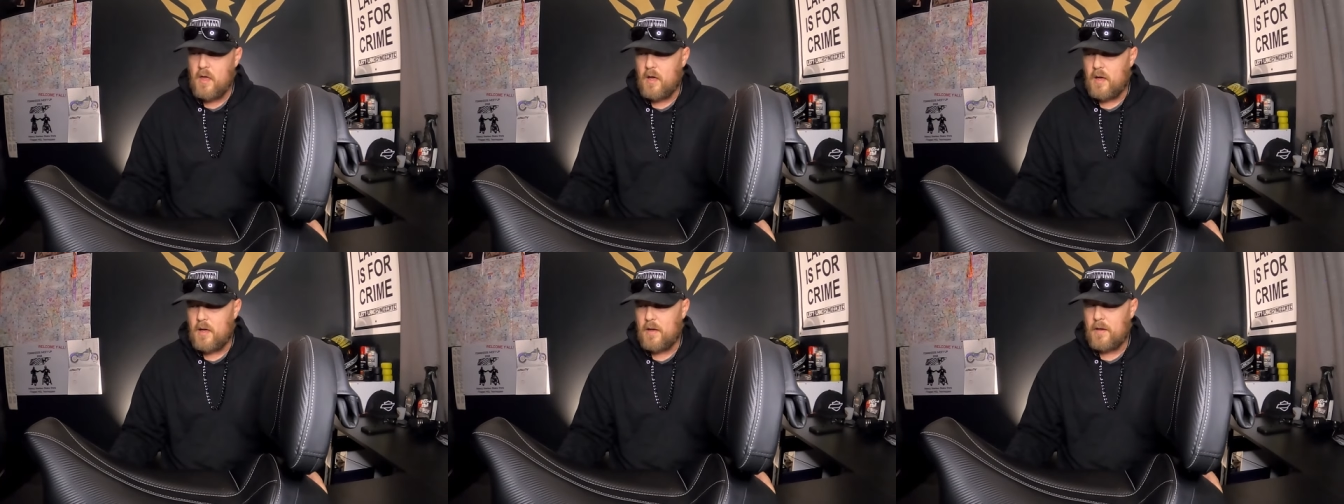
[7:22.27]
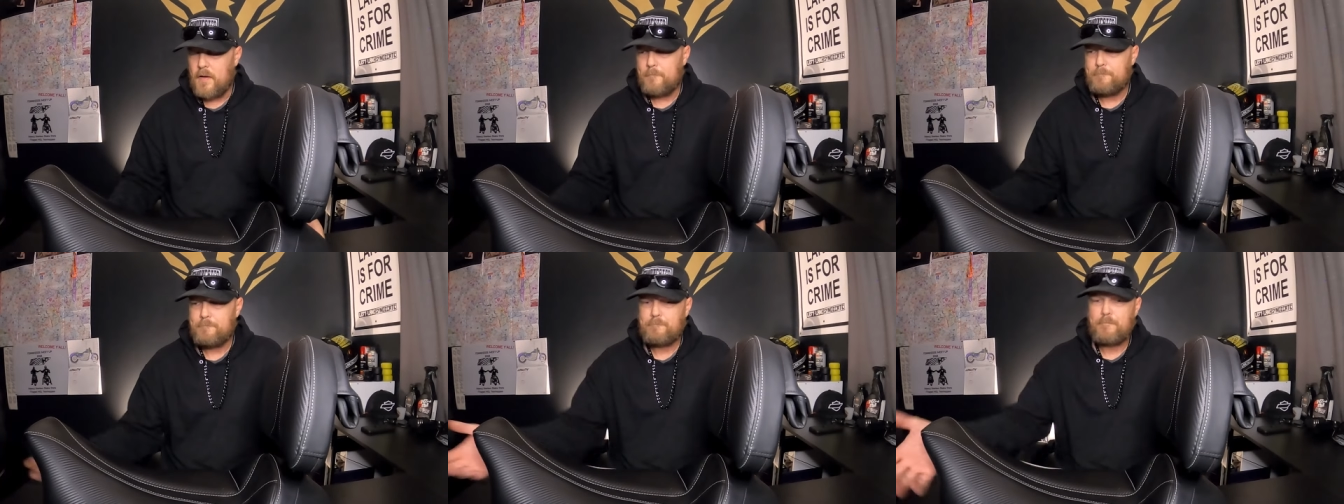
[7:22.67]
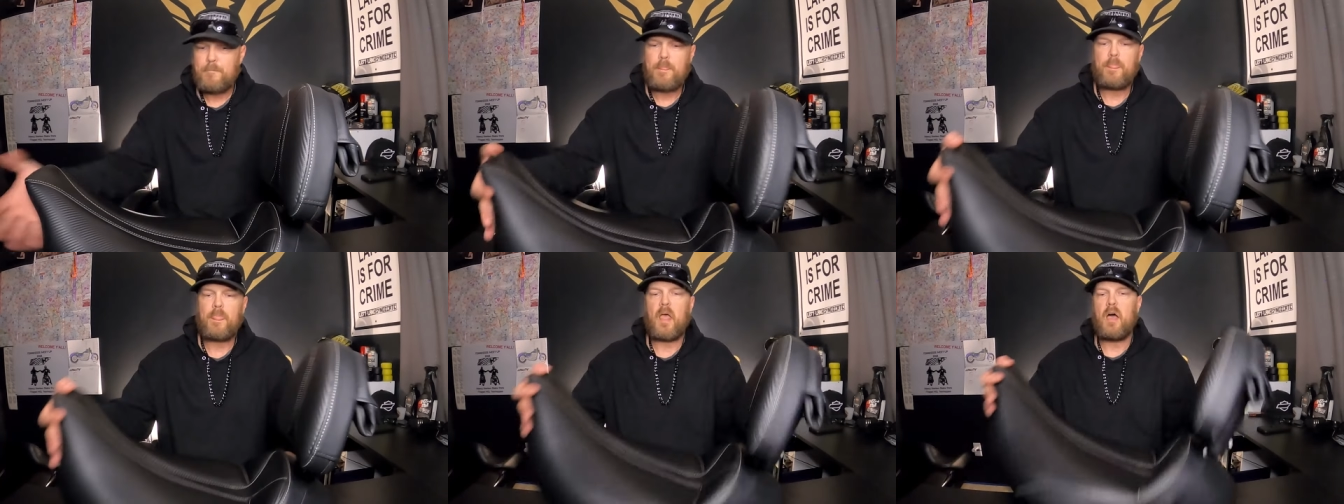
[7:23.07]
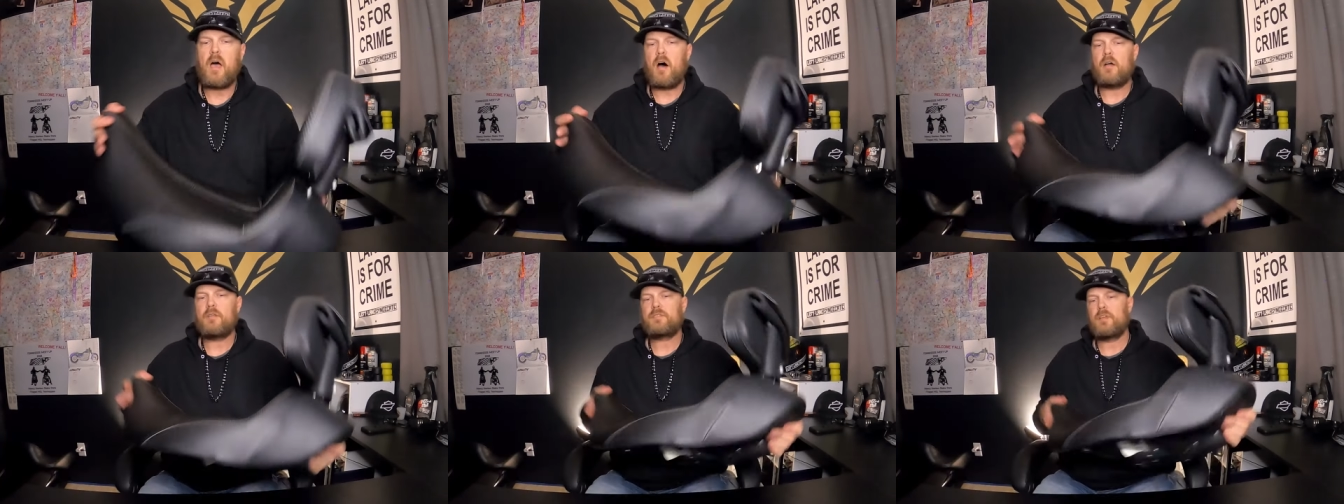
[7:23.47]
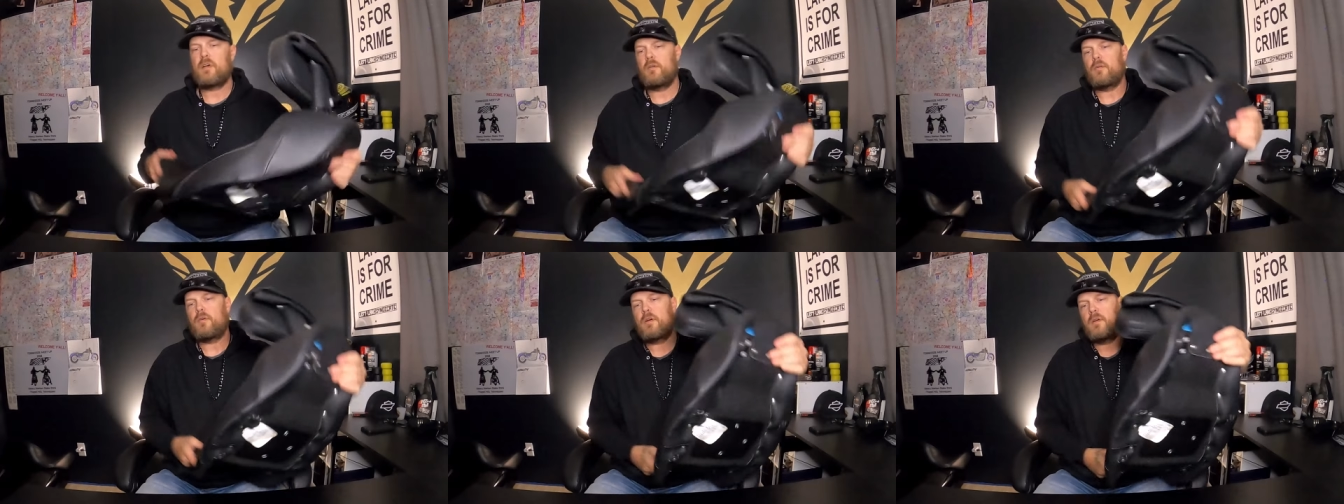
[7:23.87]
Uh,
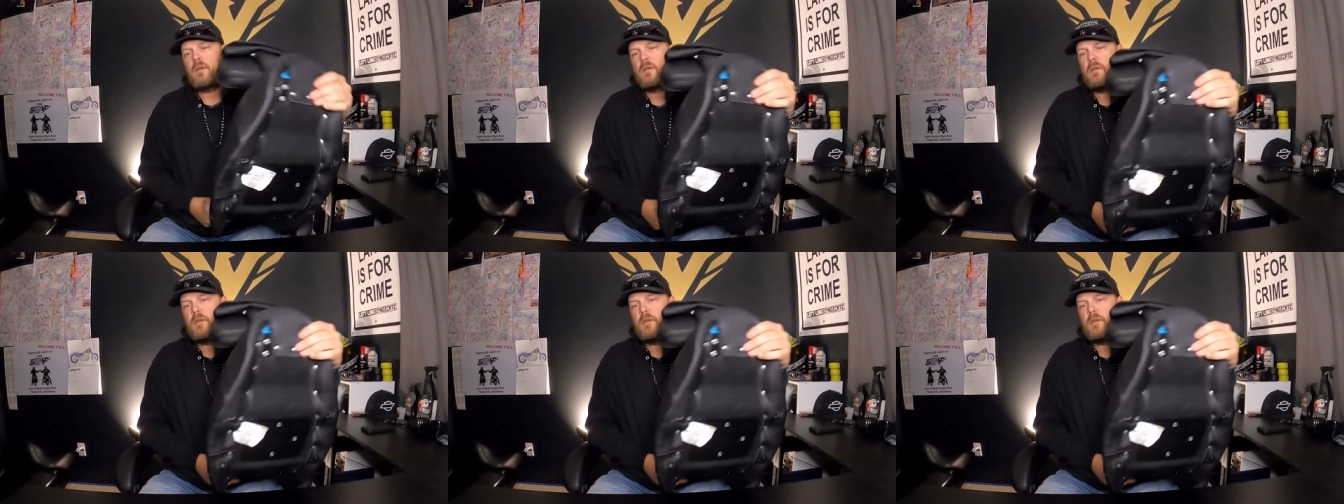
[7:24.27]
also,